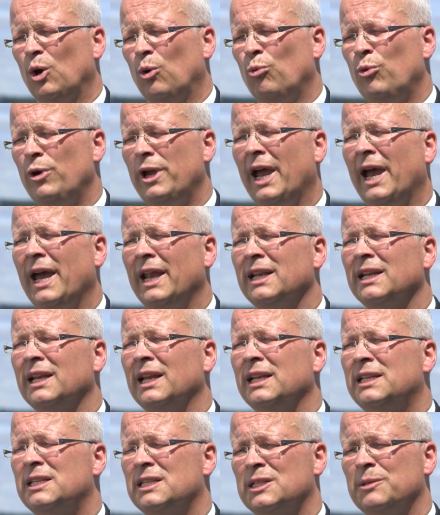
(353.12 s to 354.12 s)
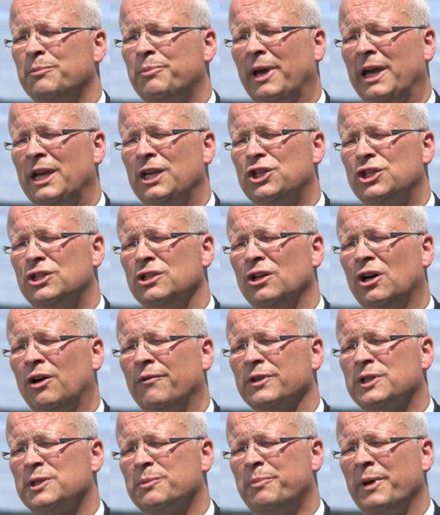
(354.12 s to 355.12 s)
we had an anticipation of
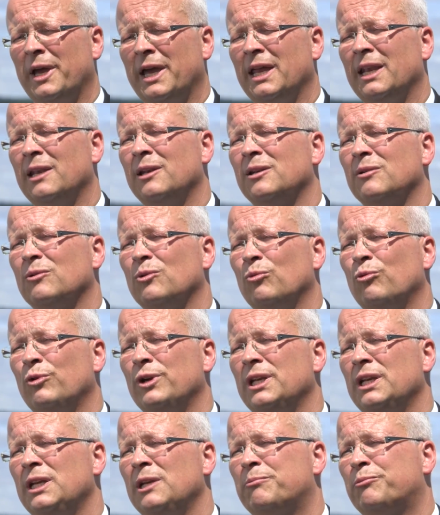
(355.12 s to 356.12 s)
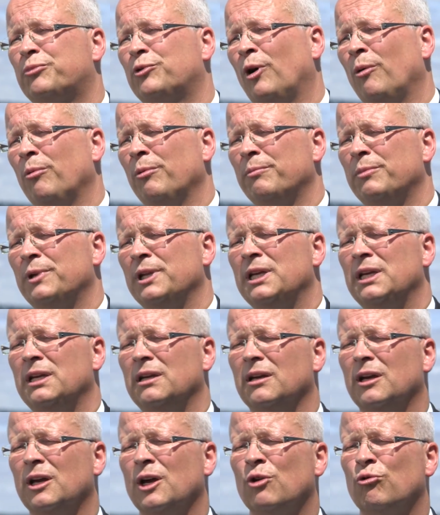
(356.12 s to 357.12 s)
a span, we need probably
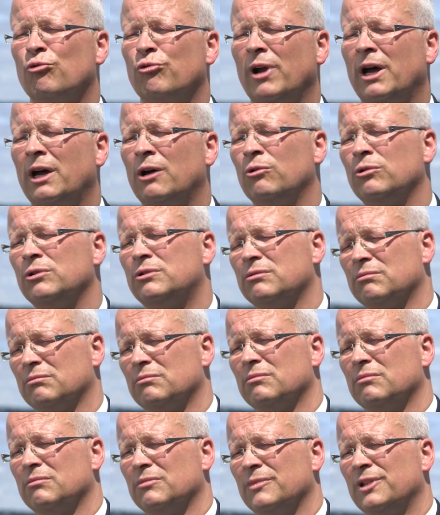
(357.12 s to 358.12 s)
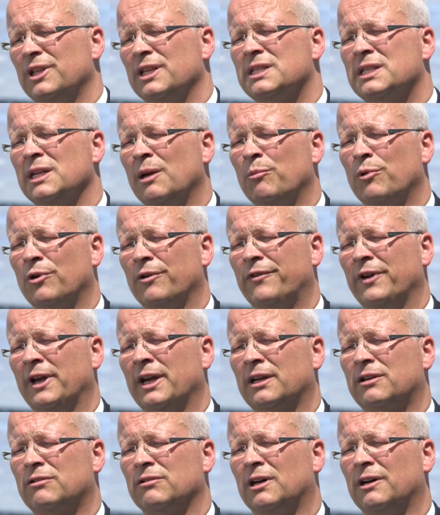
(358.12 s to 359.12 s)
around this number of
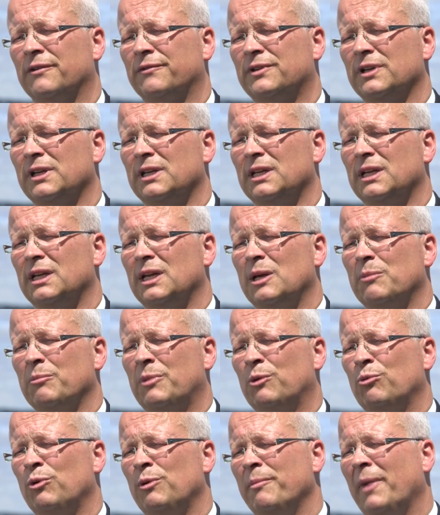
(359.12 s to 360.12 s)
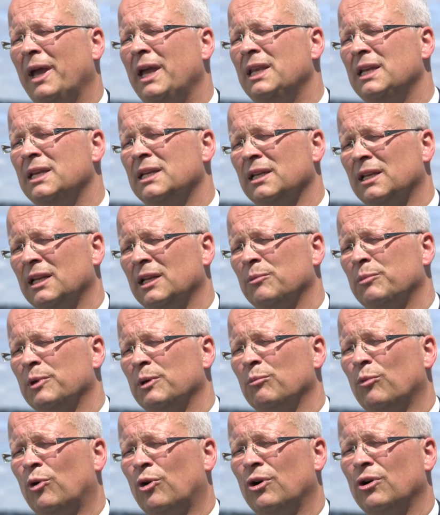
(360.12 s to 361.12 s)
aircraft. But we may need a little
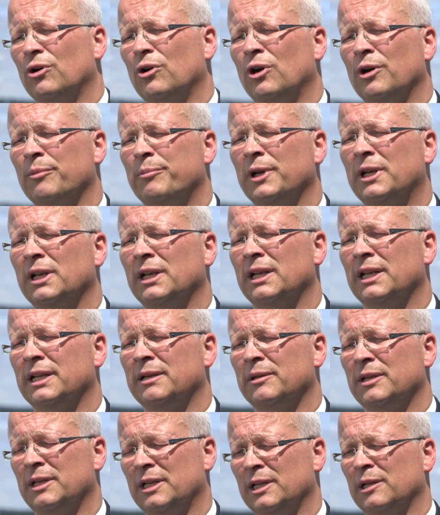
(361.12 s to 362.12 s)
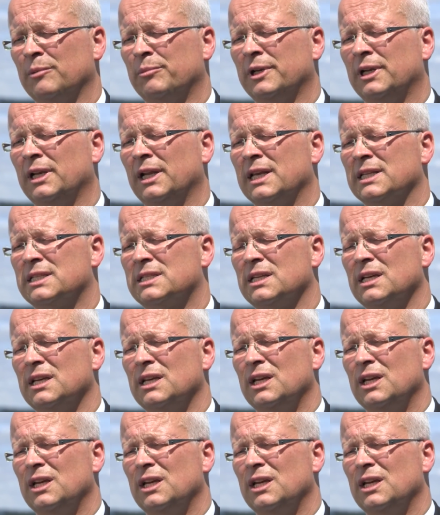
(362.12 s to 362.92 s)
bit more or a little bit less.